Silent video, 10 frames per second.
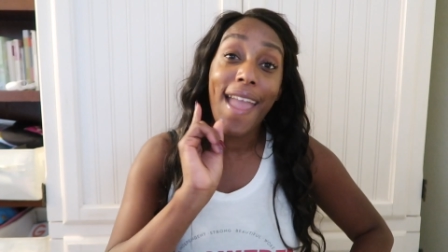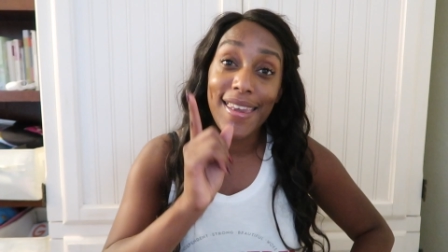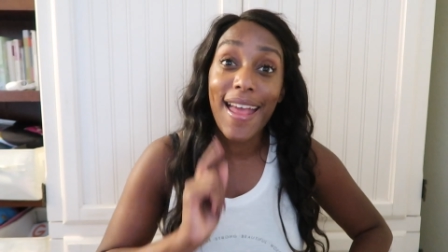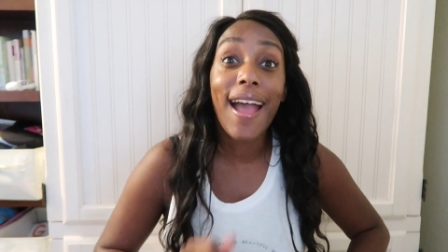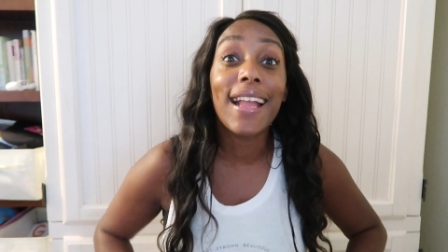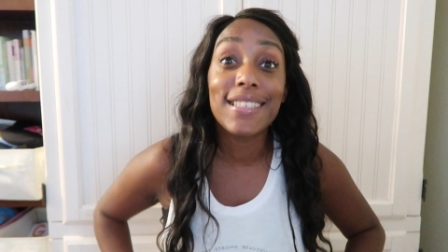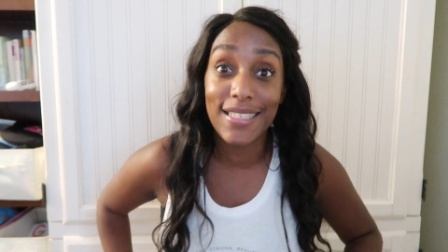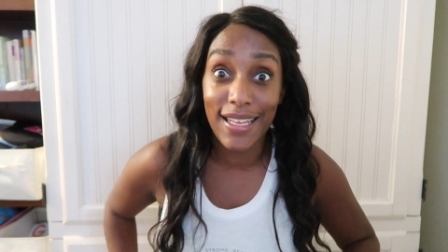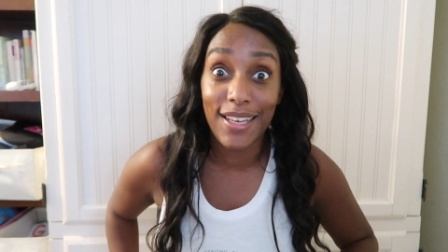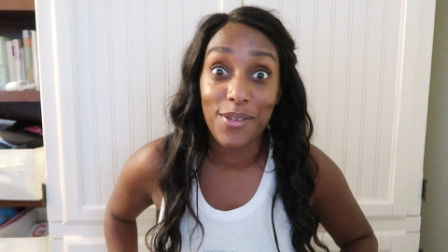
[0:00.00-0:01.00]
and i
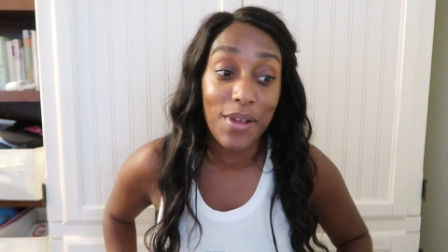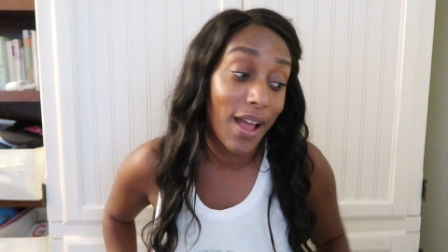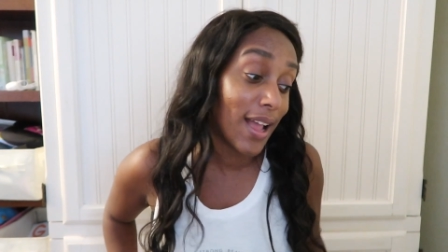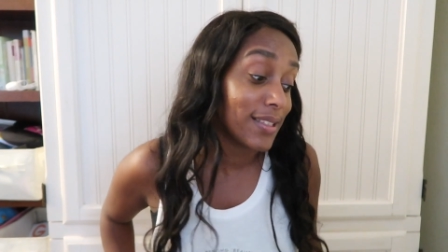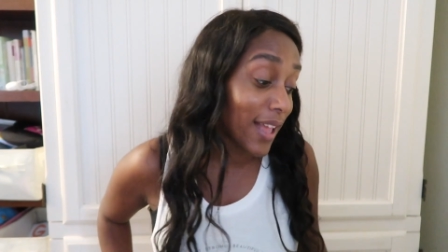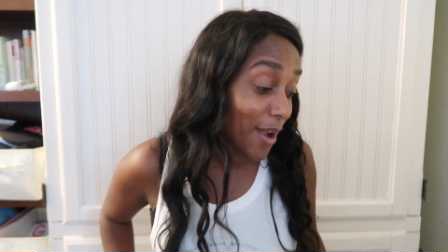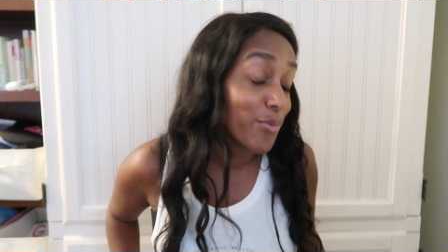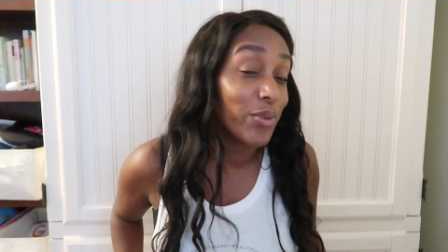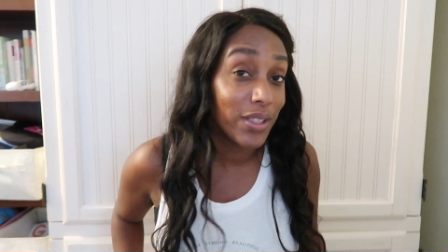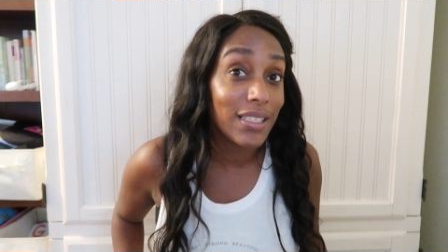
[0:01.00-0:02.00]
did you guys i
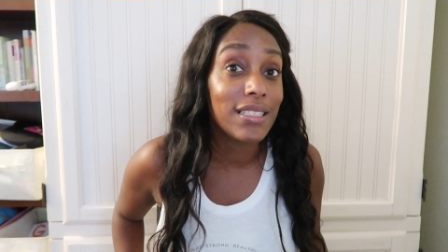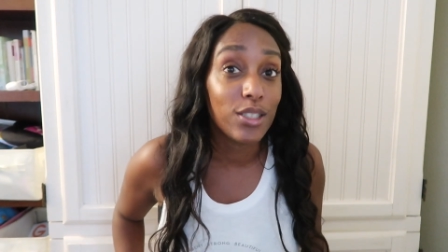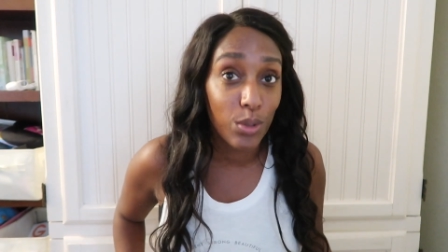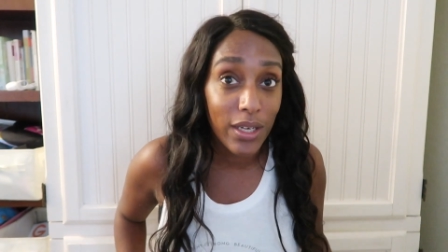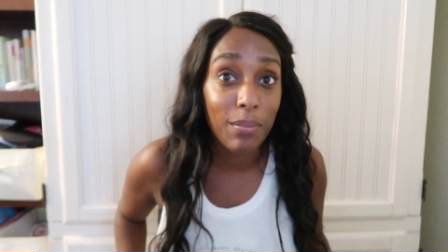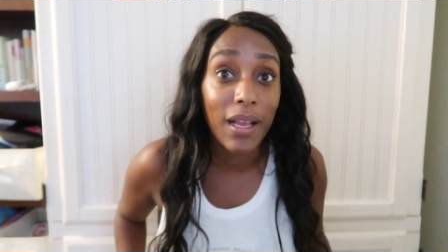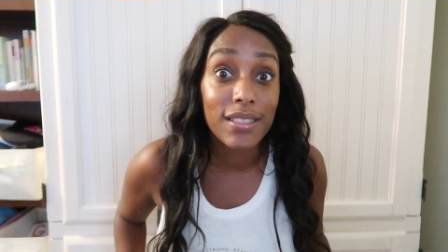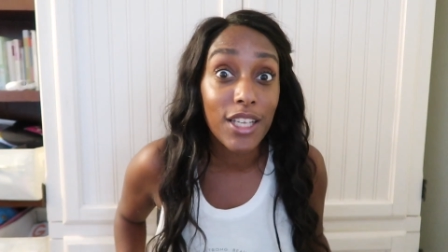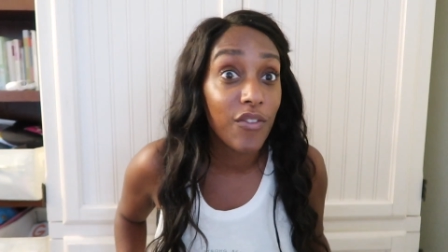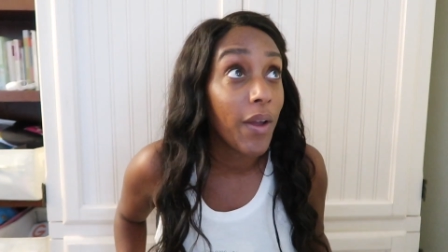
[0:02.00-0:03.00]
really treated
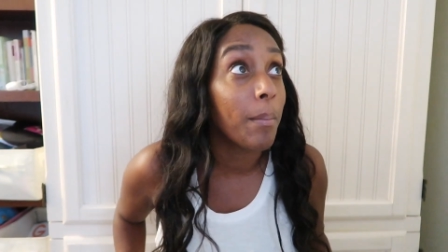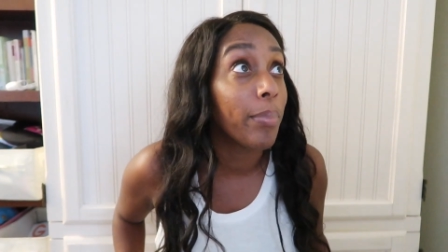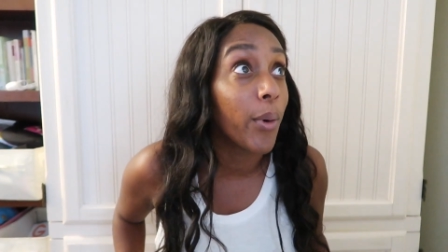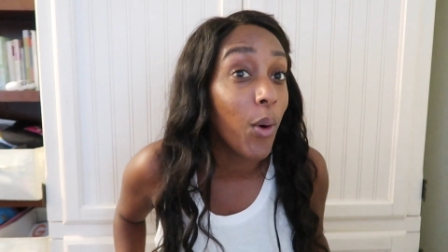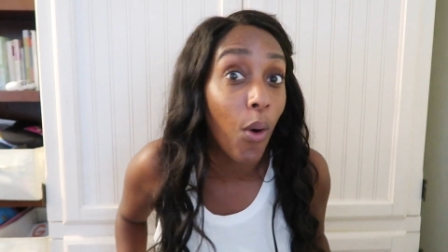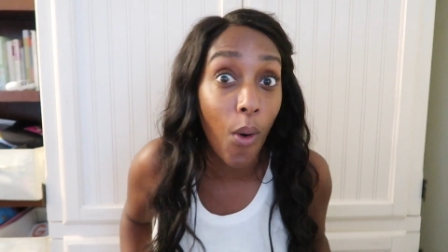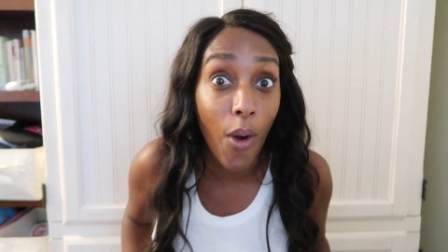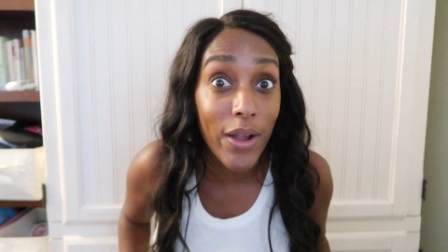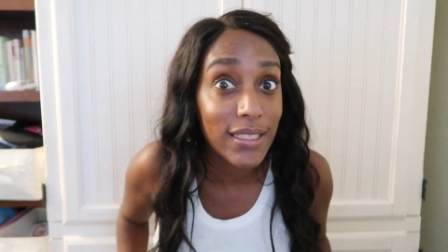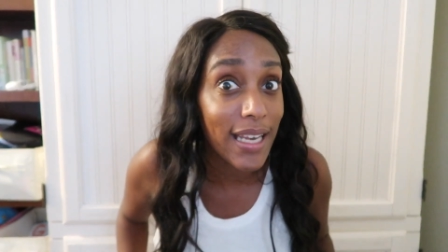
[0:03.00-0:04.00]
myself and boy
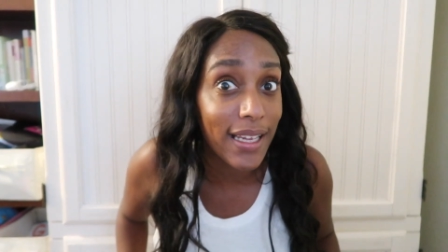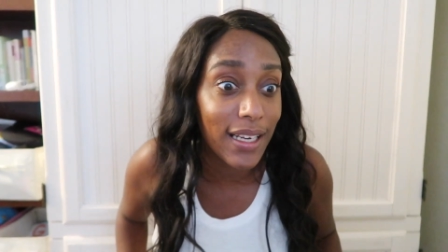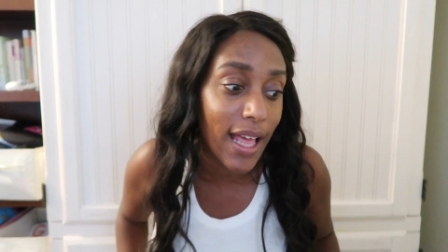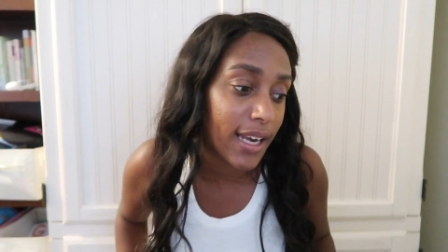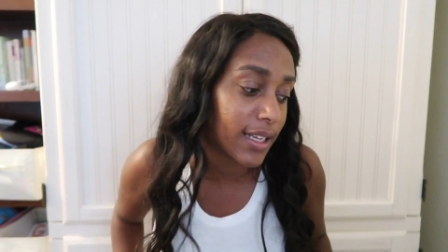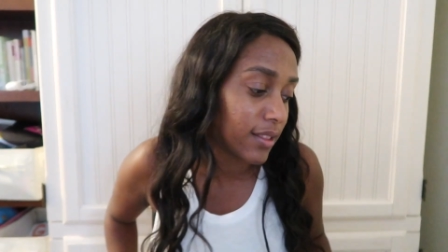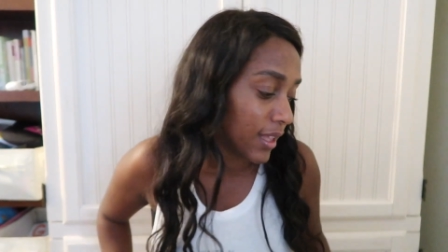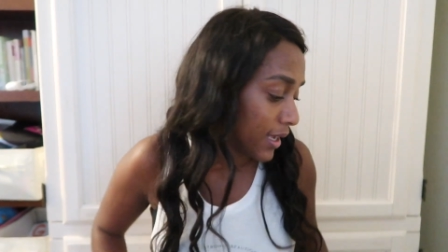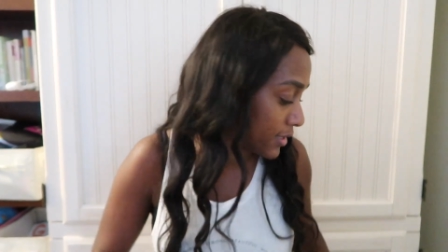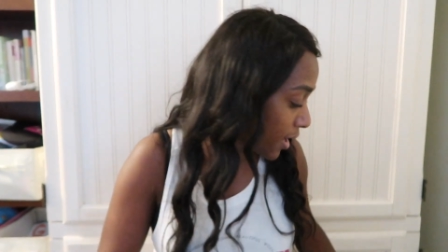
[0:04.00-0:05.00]
did i get a lot of
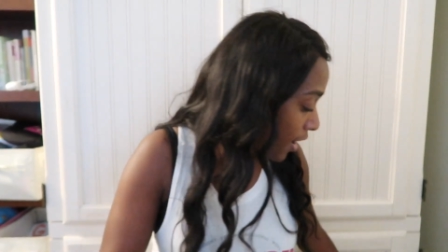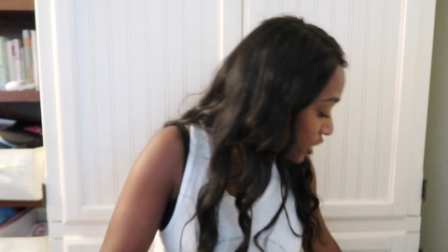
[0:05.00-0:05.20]
good things